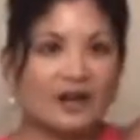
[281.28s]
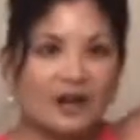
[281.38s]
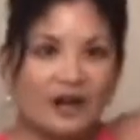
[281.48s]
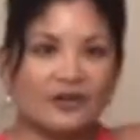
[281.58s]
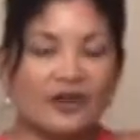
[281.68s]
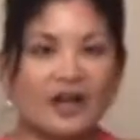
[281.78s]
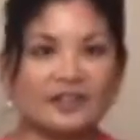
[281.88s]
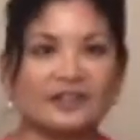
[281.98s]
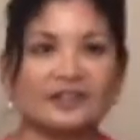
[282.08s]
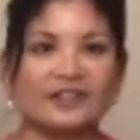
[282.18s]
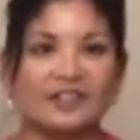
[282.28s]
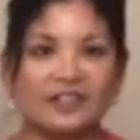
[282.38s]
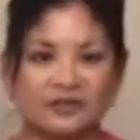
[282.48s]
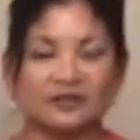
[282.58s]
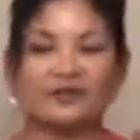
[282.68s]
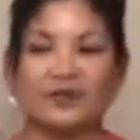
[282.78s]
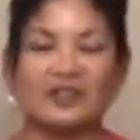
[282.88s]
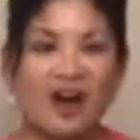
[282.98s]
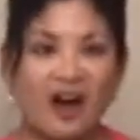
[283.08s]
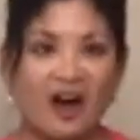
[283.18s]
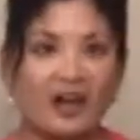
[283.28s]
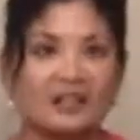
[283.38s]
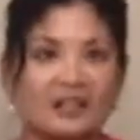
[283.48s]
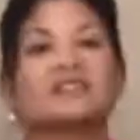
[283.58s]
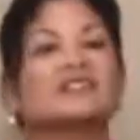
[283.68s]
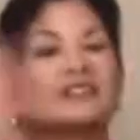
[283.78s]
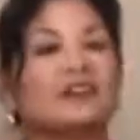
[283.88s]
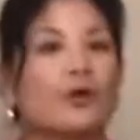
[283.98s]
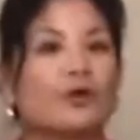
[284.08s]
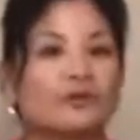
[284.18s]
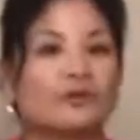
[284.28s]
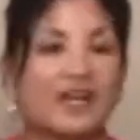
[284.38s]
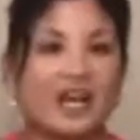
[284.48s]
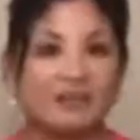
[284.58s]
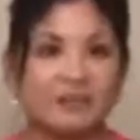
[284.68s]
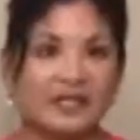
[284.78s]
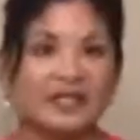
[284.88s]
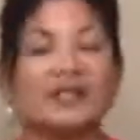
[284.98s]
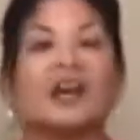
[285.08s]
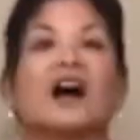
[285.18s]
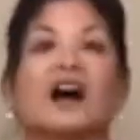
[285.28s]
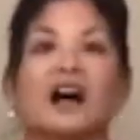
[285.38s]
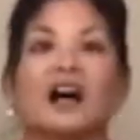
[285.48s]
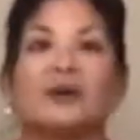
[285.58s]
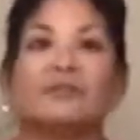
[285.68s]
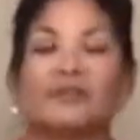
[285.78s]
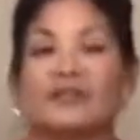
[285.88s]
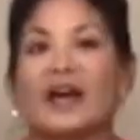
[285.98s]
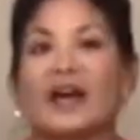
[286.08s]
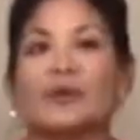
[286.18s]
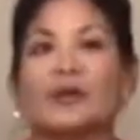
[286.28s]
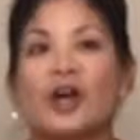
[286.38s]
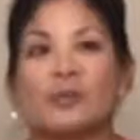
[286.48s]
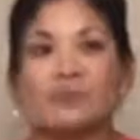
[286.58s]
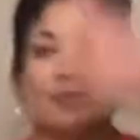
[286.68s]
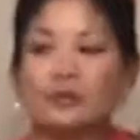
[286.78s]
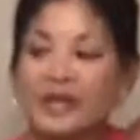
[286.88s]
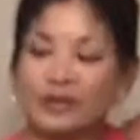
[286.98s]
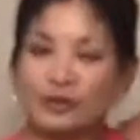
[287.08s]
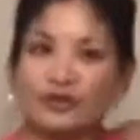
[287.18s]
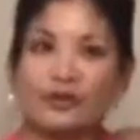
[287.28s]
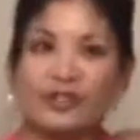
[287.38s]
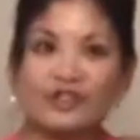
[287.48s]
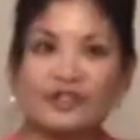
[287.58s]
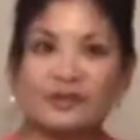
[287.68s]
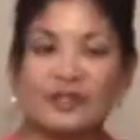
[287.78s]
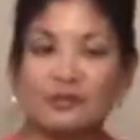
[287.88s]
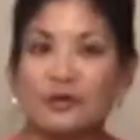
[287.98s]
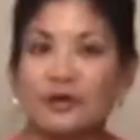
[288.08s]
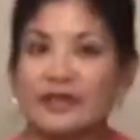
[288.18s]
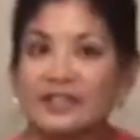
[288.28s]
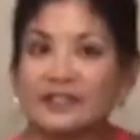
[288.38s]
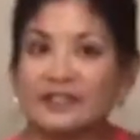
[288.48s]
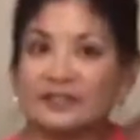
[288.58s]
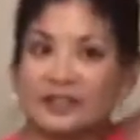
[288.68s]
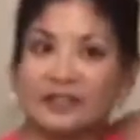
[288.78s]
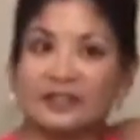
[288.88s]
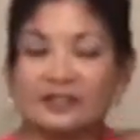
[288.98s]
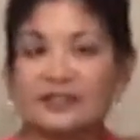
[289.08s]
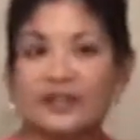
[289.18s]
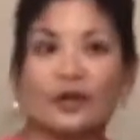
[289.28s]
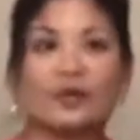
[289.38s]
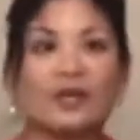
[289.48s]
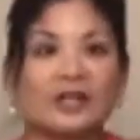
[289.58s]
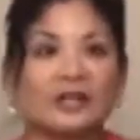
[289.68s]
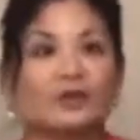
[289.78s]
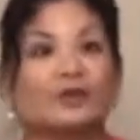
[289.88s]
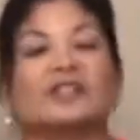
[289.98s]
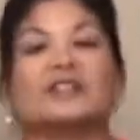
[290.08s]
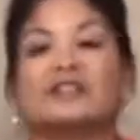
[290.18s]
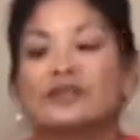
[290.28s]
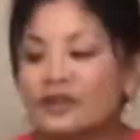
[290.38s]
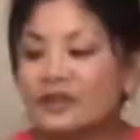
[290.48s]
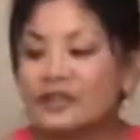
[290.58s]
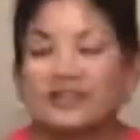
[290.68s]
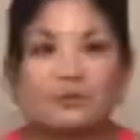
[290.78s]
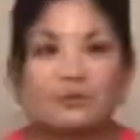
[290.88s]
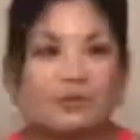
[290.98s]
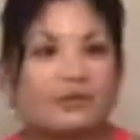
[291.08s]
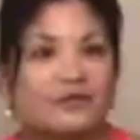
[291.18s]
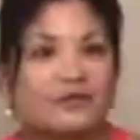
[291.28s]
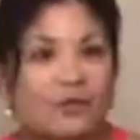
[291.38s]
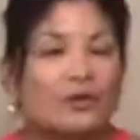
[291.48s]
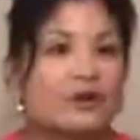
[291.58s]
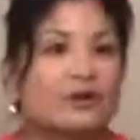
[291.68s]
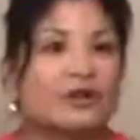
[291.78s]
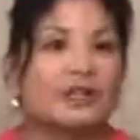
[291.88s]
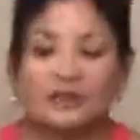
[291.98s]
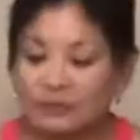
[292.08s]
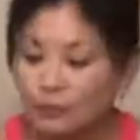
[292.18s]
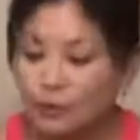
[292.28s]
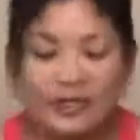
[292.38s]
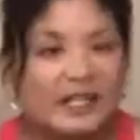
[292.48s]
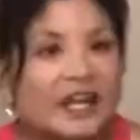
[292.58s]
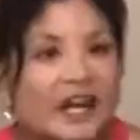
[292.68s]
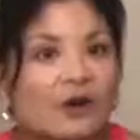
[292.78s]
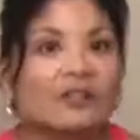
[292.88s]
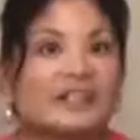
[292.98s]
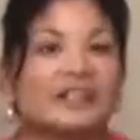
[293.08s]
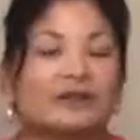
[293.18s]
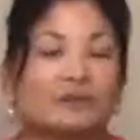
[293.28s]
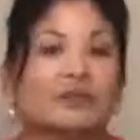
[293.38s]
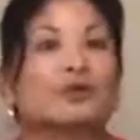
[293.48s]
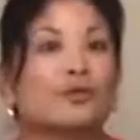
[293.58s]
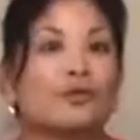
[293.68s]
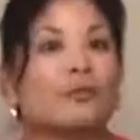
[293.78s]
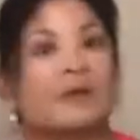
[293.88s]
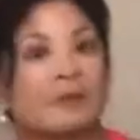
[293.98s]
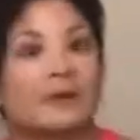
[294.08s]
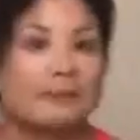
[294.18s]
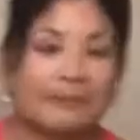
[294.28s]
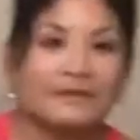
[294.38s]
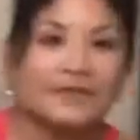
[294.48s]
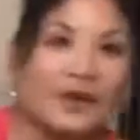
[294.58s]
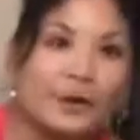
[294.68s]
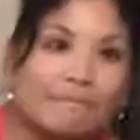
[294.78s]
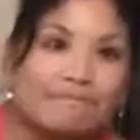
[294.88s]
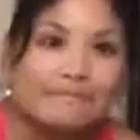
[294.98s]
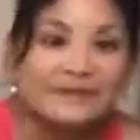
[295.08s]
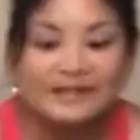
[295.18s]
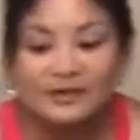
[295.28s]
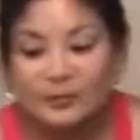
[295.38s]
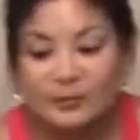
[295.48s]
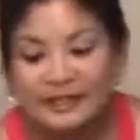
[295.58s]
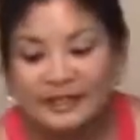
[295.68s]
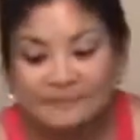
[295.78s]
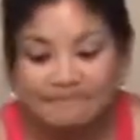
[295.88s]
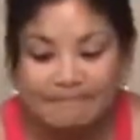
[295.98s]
are not stiff from knots or from typing, that will help you get your stretches much more effectively. So you can do this before working out and it'll be your warm-up. So this is really good.